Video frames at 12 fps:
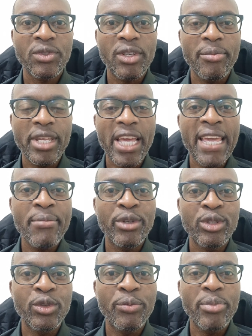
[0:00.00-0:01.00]
be able
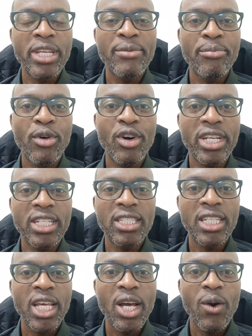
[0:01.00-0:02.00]
to pinpoint
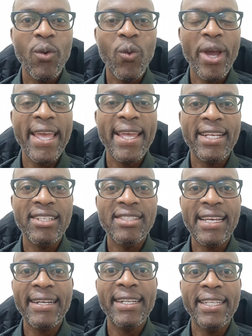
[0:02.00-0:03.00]
where
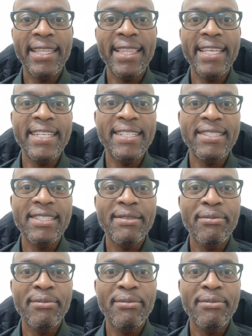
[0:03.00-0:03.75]
exactly these